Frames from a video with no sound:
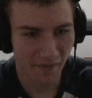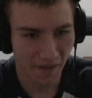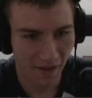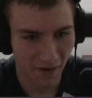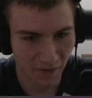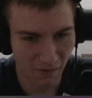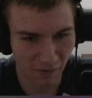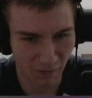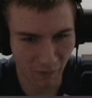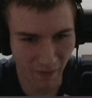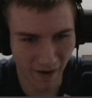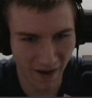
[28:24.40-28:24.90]

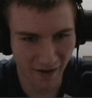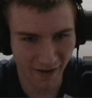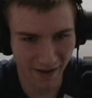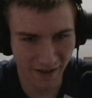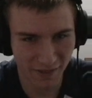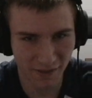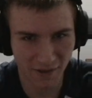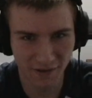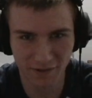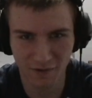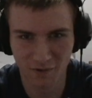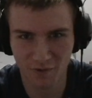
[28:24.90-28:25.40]
Wow, I thought
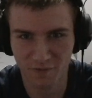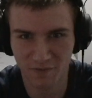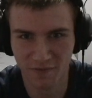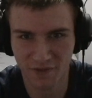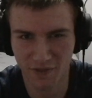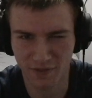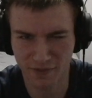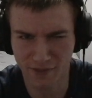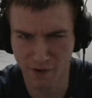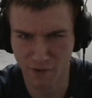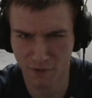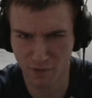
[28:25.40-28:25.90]
there
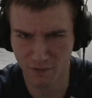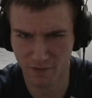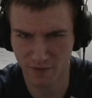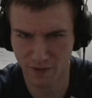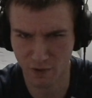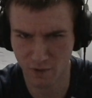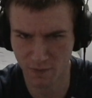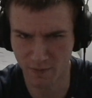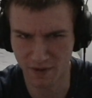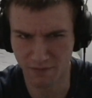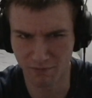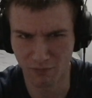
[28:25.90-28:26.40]
would
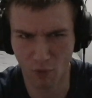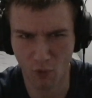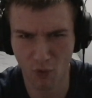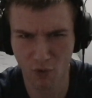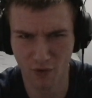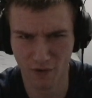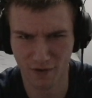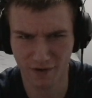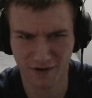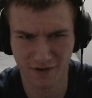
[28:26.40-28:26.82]
be more.